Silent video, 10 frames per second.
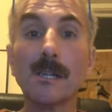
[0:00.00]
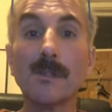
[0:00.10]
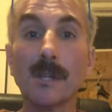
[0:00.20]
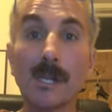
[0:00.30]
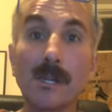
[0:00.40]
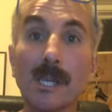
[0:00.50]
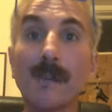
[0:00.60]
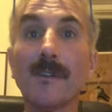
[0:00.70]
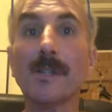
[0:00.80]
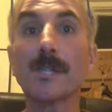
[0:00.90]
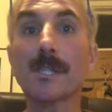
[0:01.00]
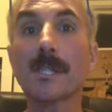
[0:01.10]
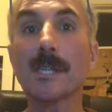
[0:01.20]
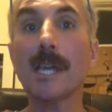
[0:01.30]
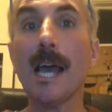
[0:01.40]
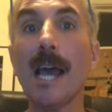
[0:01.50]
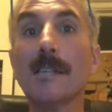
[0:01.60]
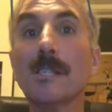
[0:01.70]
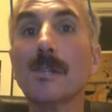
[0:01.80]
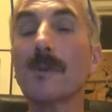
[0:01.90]
the learning of others,
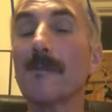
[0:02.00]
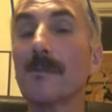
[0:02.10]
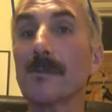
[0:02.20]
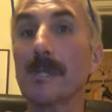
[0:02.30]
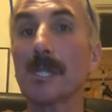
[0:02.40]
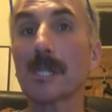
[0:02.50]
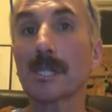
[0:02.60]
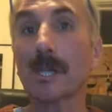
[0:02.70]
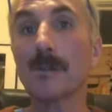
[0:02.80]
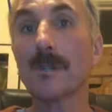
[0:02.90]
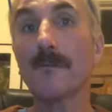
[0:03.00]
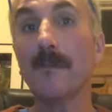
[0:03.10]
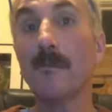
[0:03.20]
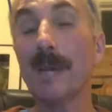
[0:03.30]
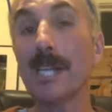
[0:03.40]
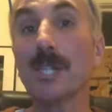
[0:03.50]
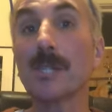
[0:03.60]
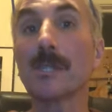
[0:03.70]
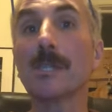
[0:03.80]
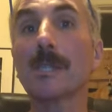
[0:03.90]
and to influence the social
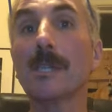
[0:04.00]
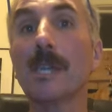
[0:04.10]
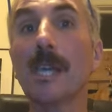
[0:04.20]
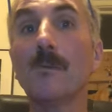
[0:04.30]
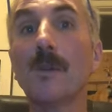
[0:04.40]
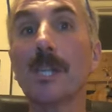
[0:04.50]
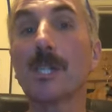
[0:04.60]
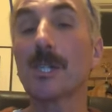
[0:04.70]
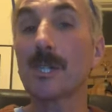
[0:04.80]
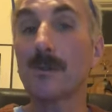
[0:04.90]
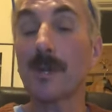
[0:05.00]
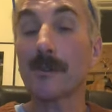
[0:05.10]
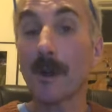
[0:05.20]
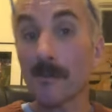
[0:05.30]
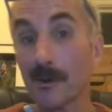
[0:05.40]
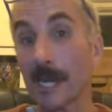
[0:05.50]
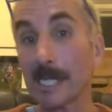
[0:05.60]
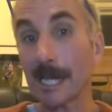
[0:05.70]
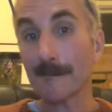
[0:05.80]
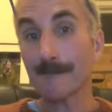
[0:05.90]
formations in which we are
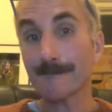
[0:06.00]
operating.